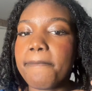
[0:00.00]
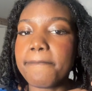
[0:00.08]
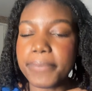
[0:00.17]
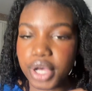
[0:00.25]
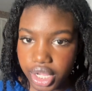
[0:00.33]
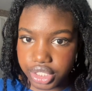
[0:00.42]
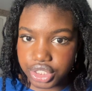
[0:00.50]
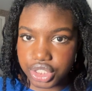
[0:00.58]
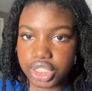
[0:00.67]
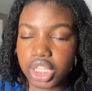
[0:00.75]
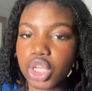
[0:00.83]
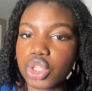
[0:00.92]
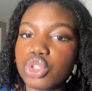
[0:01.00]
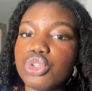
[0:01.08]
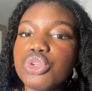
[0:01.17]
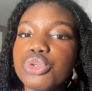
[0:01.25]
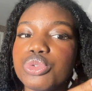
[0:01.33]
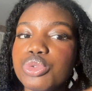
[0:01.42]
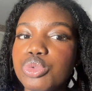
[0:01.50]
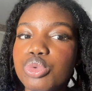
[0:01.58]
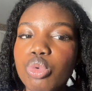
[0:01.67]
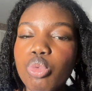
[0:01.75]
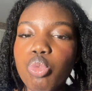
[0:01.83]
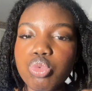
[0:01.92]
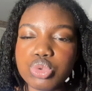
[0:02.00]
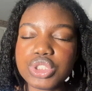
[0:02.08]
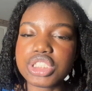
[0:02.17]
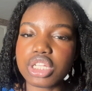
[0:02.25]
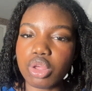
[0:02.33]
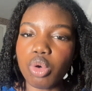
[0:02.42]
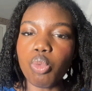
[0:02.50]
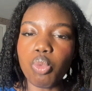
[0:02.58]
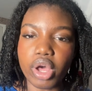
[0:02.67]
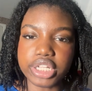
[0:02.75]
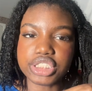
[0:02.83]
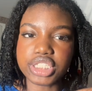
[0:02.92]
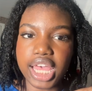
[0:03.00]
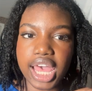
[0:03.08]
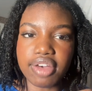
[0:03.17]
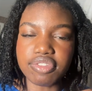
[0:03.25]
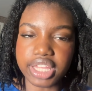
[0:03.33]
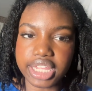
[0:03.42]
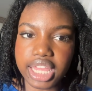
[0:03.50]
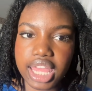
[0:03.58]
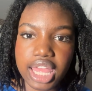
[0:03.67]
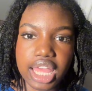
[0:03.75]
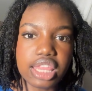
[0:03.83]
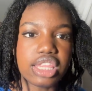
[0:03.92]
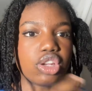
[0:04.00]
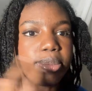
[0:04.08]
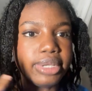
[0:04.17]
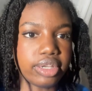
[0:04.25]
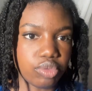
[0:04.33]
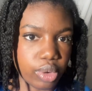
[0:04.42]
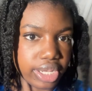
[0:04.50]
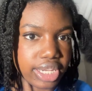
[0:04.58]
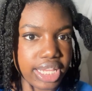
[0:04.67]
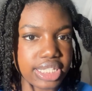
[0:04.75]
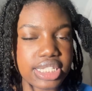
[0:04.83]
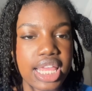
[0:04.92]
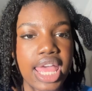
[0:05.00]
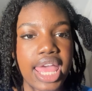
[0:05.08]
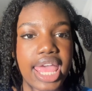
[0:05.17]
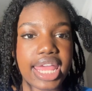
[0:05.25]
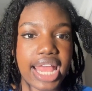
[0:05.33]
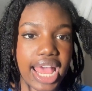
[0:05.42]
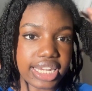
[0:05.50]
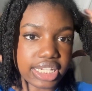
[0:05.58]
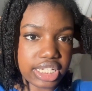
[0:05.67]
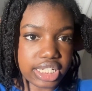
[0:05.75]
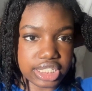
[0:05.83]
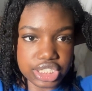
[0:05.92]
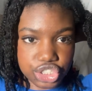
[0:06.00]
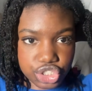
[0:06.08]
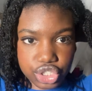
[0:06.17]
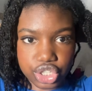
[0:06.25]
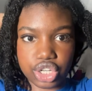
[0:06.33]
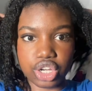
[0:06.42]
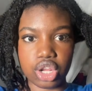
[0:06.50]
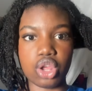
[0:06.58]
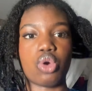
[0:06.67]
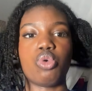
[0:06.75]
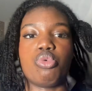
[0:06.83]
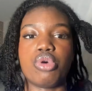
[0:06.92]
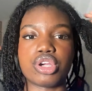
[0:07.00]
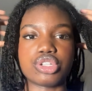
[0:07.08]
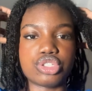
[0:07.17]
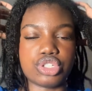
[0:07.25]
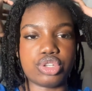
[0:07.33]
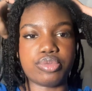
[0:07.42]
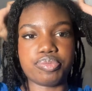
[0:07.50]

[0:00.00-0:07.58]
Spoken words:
but you still want to have like a little bit of wetness, and adding conditioner works too.